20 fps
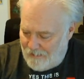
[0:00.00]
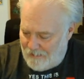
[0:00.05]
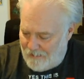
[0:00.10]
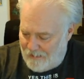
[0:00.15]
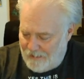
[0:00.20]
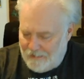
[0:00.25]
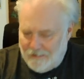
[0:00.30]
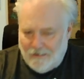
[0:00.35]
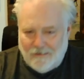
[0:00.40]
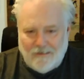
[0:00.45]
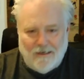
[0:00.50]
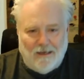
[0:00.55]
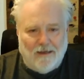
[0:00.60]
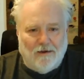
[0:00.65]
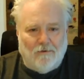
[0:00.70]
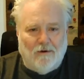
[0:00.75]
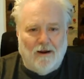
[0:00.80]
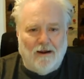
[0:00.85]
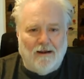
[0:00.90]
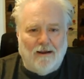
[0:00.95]
I'm going to tell
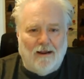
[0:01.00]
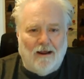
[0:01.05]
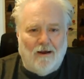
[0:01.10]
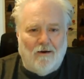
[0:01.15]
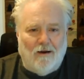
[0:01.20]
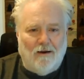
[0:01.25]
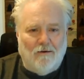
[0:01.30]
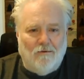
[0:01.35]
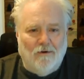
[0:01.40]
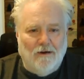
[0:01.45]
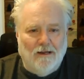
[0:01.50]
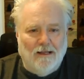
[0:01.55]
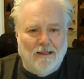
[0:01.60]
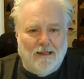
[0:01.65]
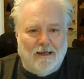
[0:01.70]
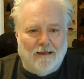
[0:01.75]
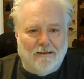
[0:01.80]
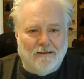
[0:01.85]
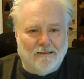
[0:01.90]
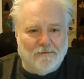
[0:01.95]
you right now, I really
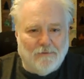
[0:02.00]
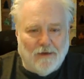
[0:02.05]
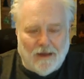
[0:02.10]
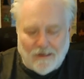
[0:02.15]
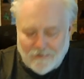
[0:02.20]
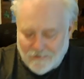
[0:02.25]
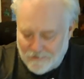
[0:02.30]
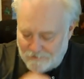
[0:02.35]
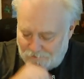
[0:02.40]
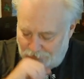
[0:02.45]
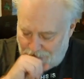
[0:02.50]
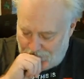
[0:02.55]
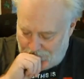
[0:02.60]
like this passage.